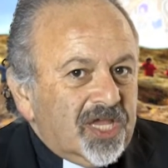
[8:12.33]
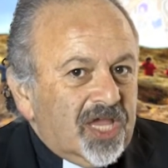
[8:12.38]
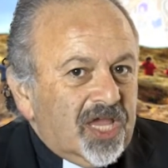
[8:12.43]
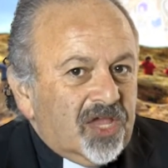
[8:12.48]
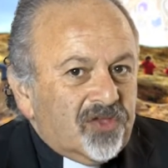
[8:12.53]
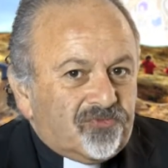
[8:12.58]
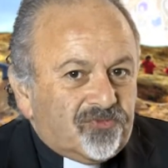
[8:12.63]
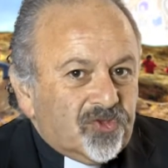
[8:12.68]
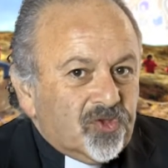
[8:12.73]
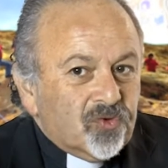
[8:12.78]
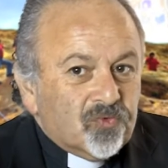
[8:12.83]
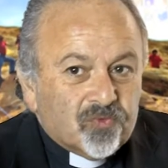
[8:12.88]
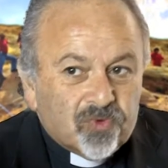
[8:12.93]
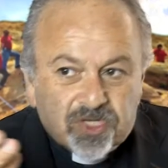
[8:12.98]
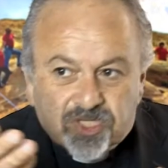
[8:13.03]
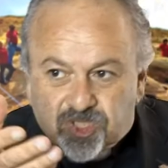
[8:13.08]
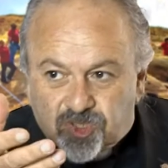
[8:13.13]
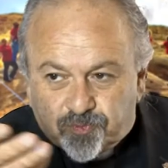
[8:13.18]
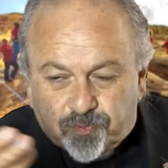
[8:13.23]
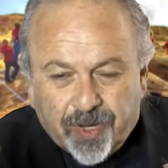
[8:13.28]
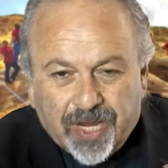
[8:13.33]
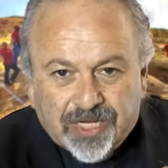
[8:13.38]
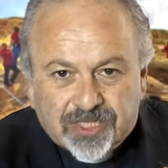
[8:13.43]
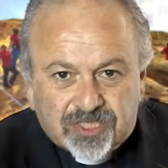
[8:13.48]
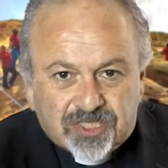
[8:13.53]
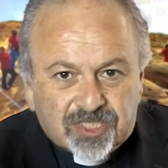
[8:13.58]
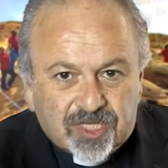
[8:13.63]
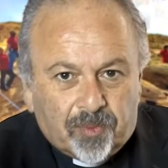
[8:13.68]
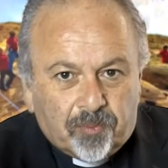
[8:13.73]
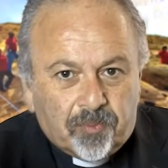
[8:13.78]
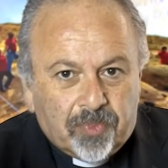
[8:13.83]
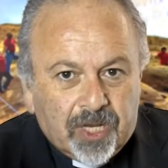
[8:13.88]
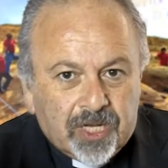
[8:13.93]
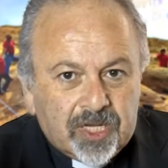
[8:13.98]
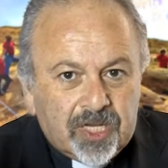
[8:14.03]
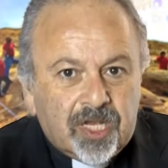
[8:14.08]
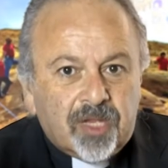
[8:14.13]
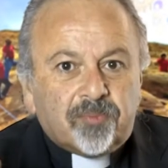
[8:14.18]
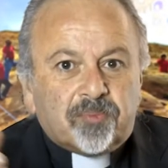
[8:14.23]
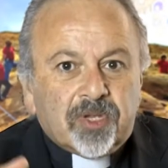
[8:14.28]
If you respect
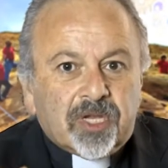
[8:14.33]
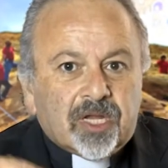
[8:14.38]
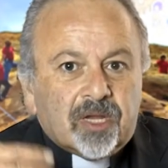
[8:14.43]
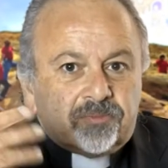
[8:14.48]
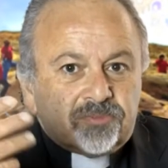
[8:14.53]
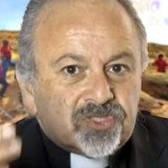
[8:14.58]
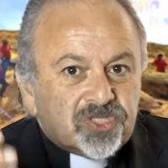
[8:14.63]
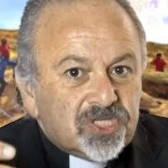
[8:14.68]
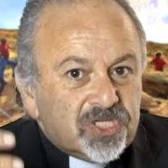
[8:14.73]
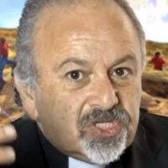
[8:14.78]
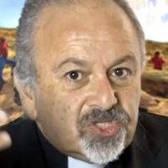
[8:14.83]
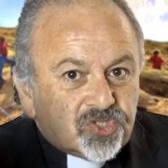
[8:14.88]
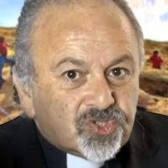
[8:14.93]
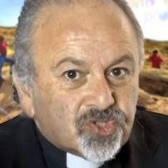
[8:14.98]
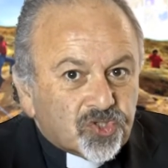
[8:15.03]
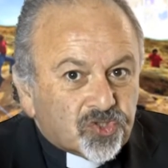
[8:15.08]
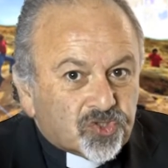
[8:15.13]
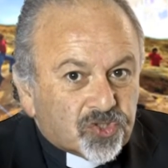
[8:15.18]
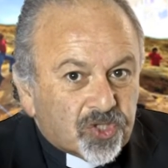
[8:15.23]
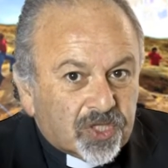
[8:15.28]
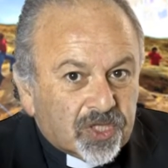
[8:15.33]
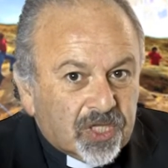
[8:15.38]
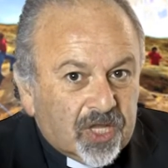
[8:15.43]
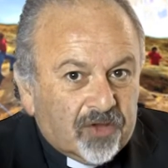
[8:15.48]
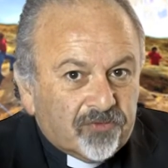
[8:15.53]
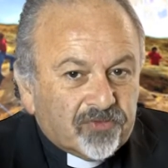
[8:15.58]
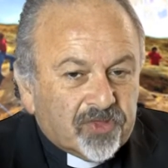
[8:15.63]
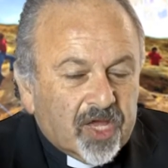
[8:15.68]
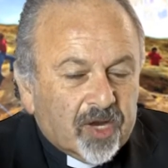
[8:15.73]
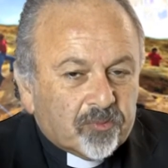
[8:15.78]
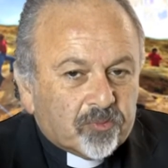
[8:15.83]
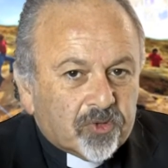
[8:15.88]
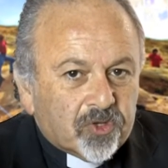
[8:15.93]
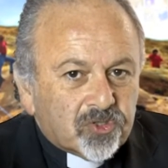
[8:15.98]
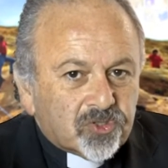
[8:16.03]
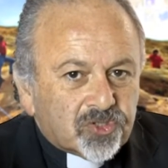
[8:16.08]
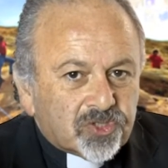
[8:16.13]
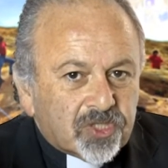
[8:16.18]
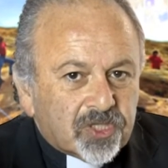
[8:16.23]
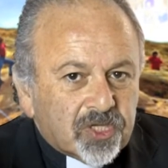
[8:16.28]
somebody, it becomes easier to love that
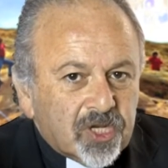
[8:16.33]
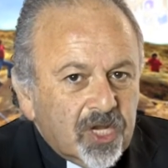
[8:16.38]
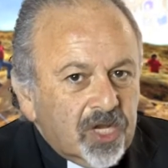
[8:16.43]
person.